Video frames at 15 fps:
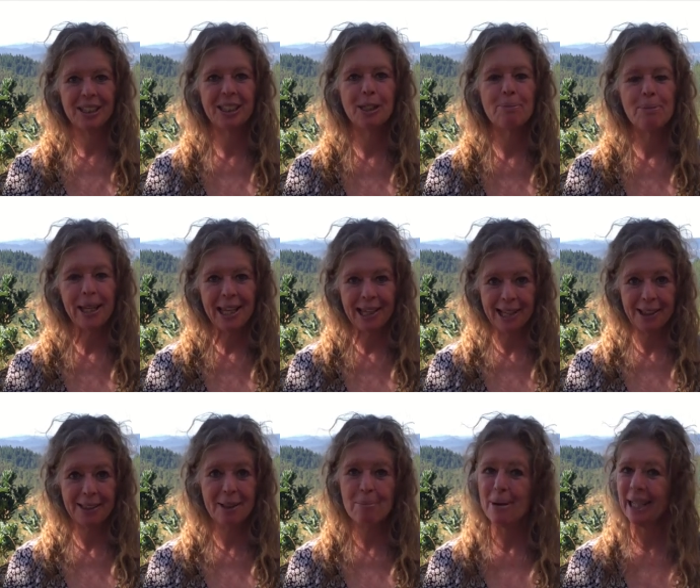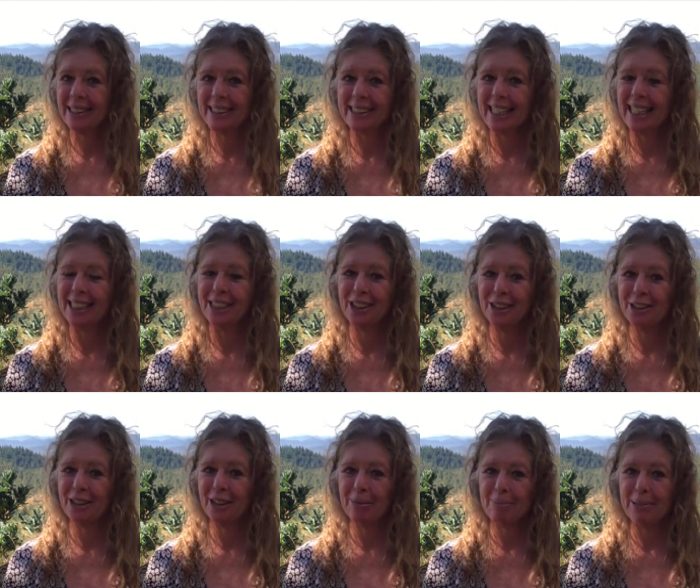to being the best that you
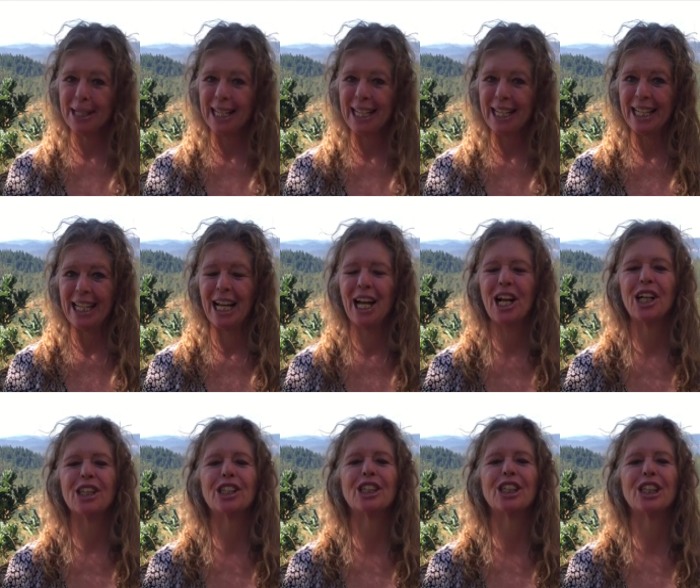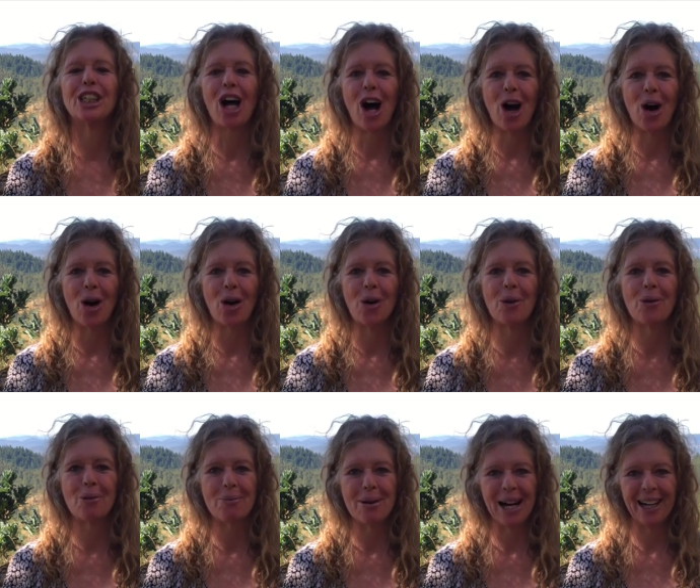can be
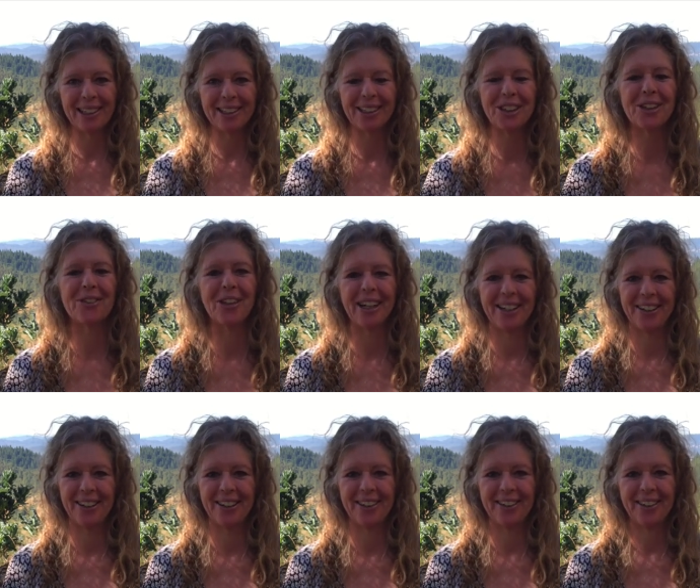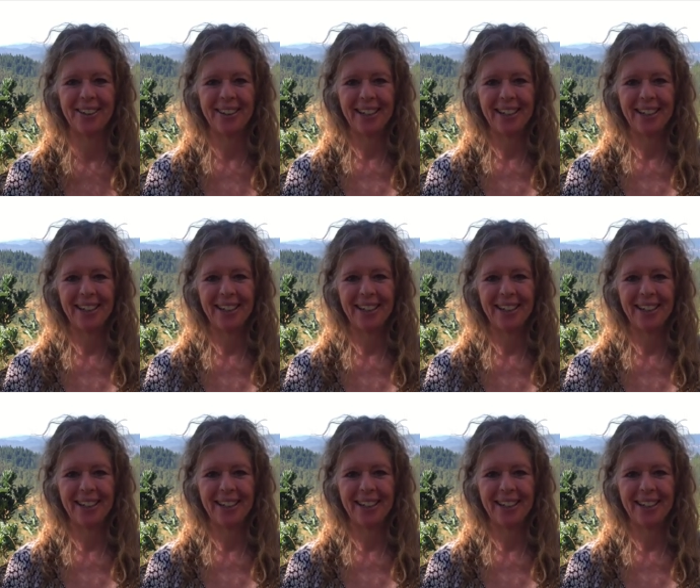so much quicker.